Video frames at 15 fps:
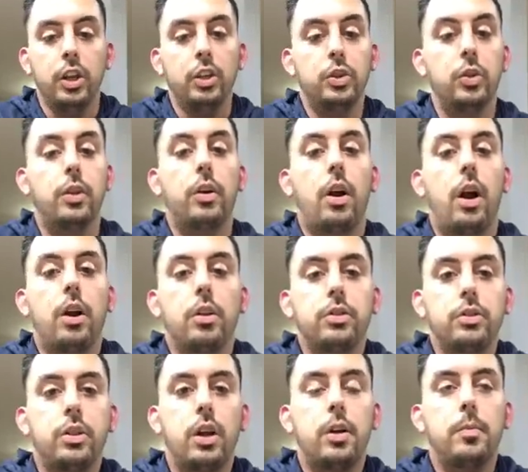So there are
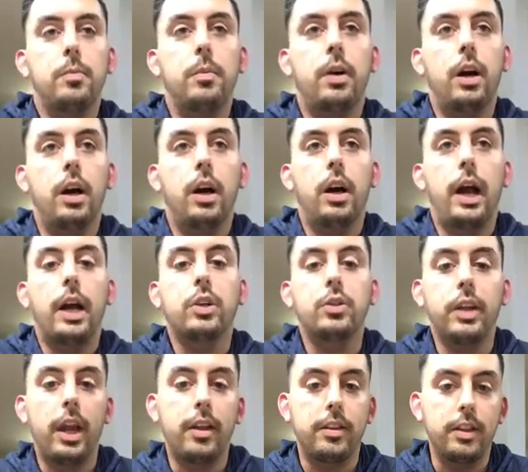some
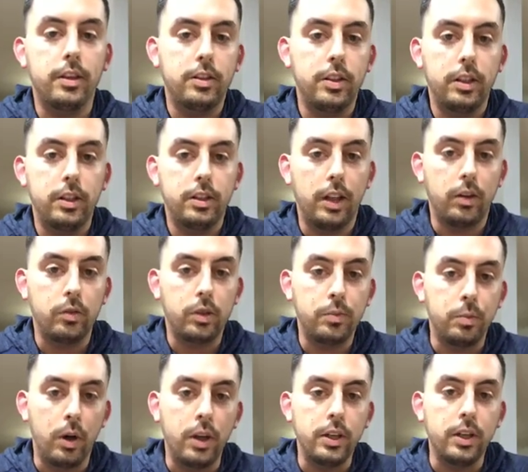actually ethnicities that
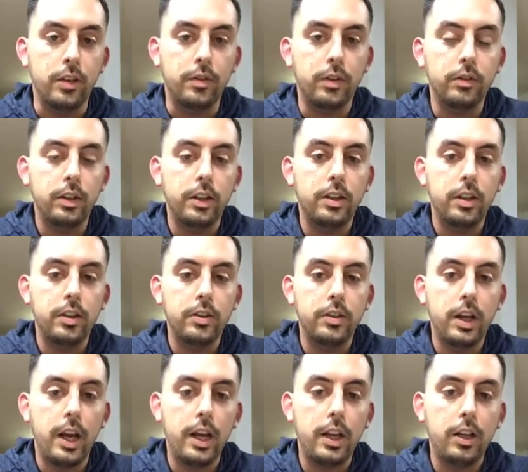respond differently to this
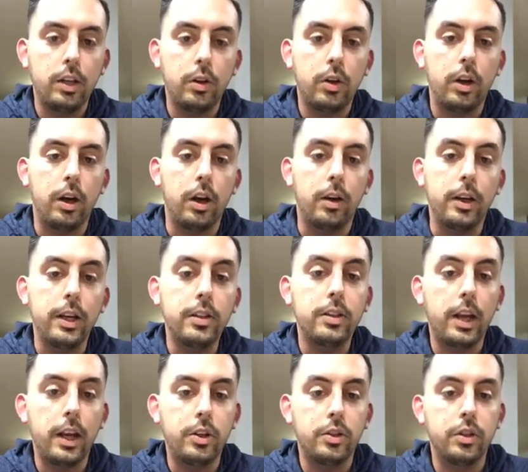diet. East
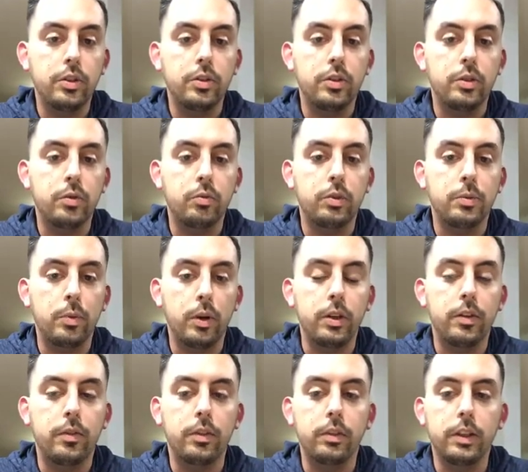Asians respond
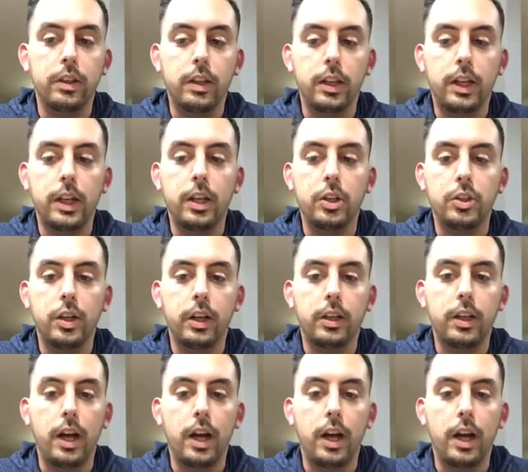differently to the ketogenic